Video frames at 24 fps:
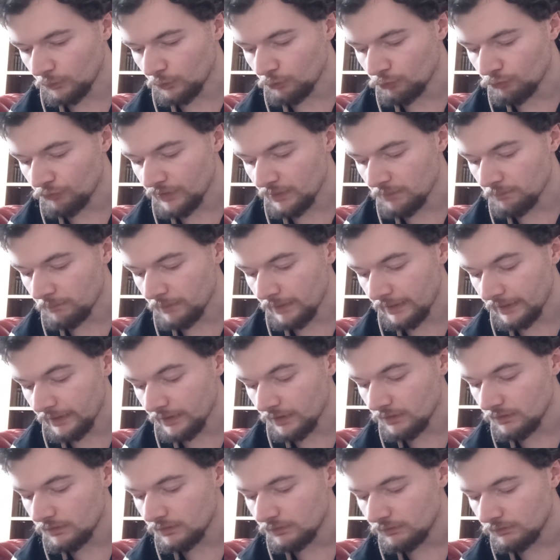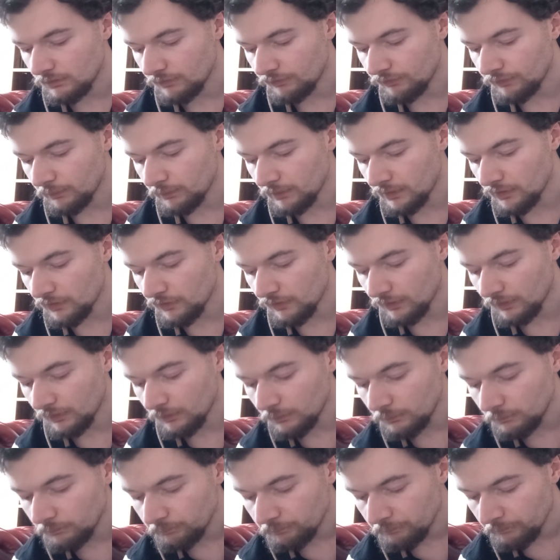remade a few years
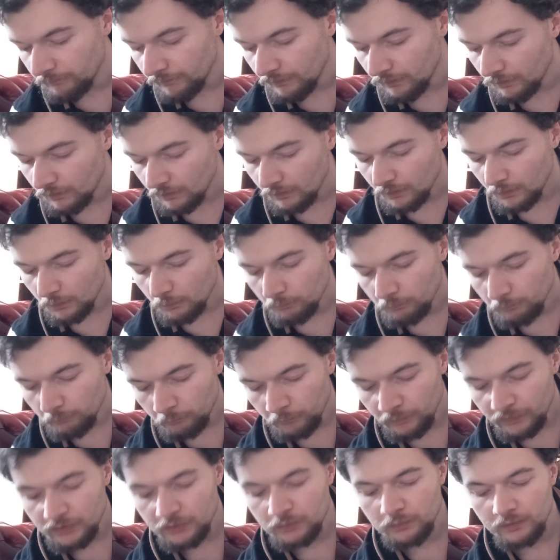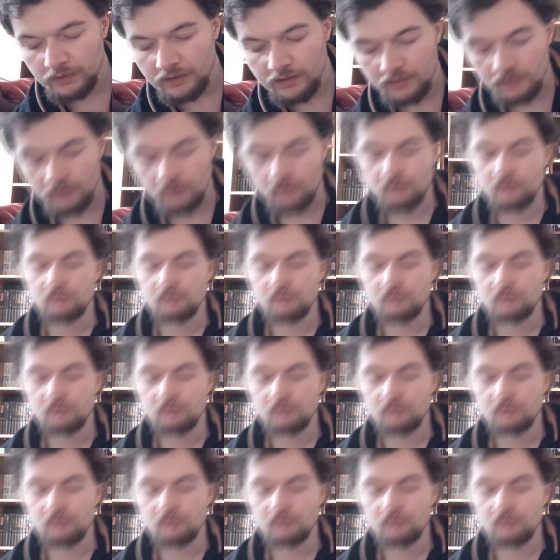ago, which is